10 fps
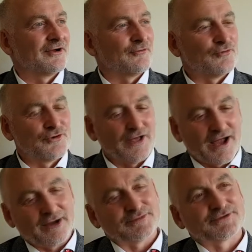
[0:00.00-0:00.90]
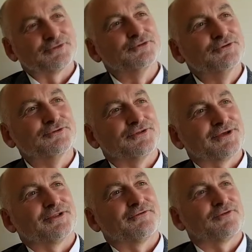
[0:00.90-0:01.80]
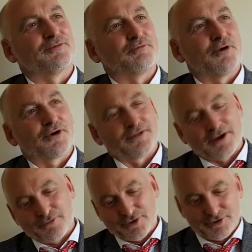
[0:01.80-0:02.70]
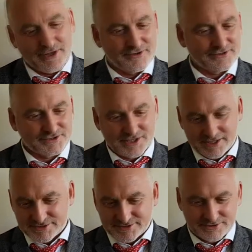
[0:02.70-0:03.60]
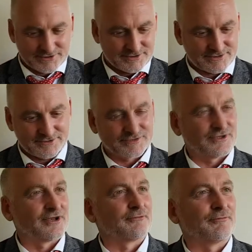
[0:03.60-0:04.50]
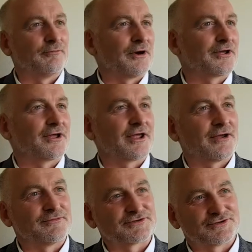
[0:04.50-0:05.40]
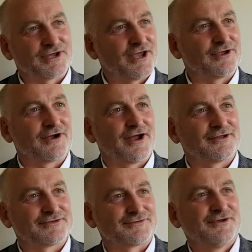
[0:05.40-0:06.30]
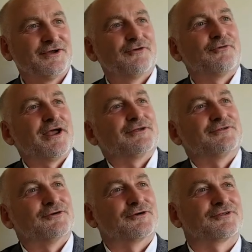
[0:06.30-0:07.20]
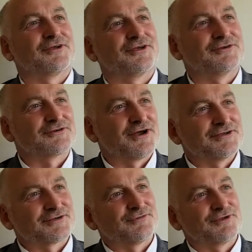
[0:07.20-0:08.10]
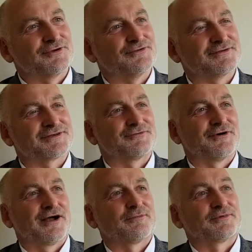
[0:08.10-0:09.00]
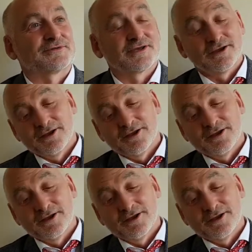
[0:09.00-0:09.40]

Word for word: would absolutely love to be part of that where you get this chance to just it's like bucket chemistry get your hands wet and dirty and try something new and see what happens